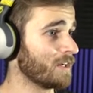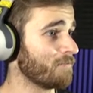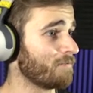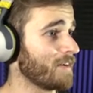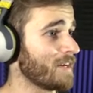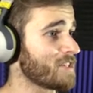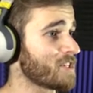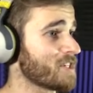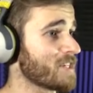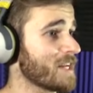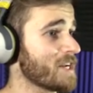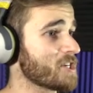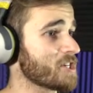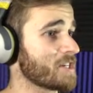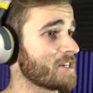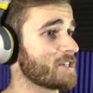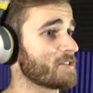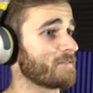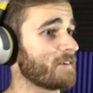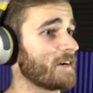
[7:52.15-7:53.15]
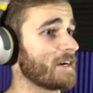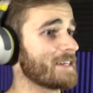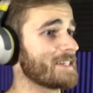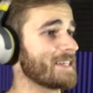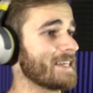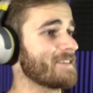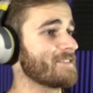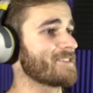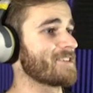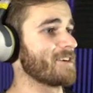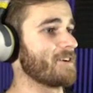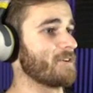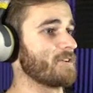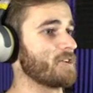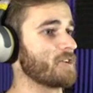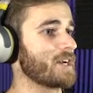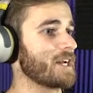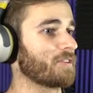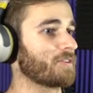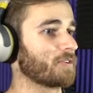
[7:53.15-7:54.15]
Vegetation is very dense here.
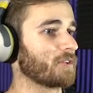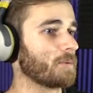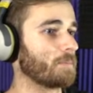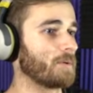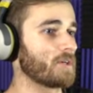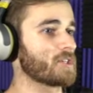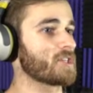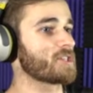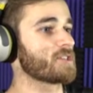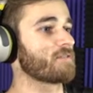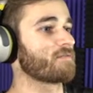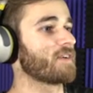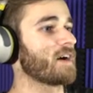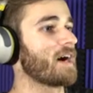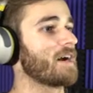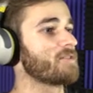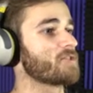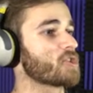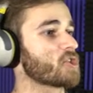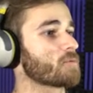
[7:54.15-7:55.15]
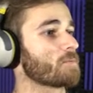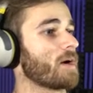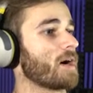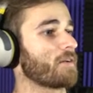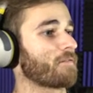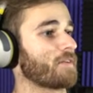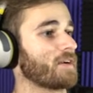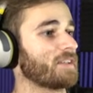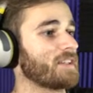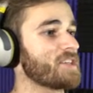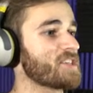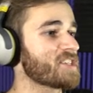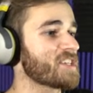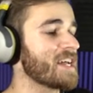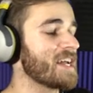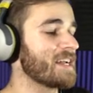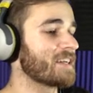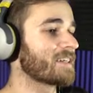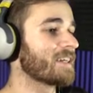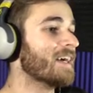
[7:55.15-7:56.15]
You get through the bushes of vines, you spot a friendly
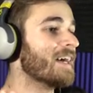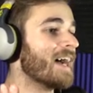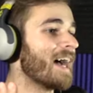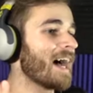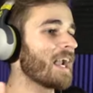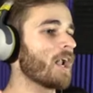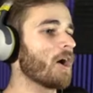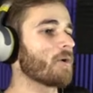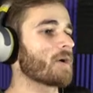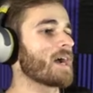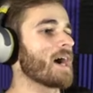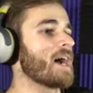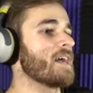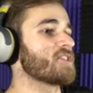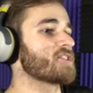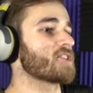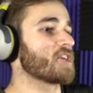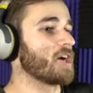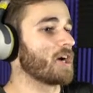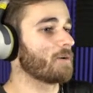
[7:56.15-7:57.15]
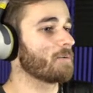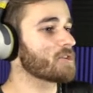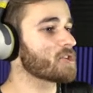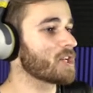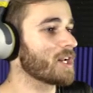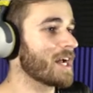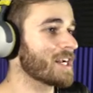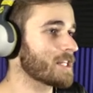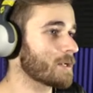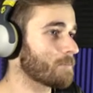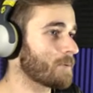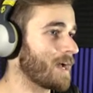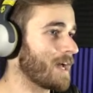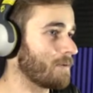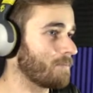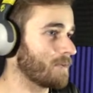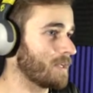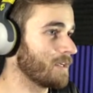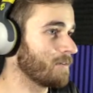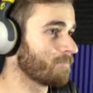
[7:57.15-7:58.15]
snake. Hello, kind sir. Would you like to
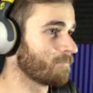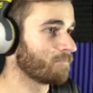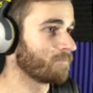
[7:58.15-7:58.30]
pet me?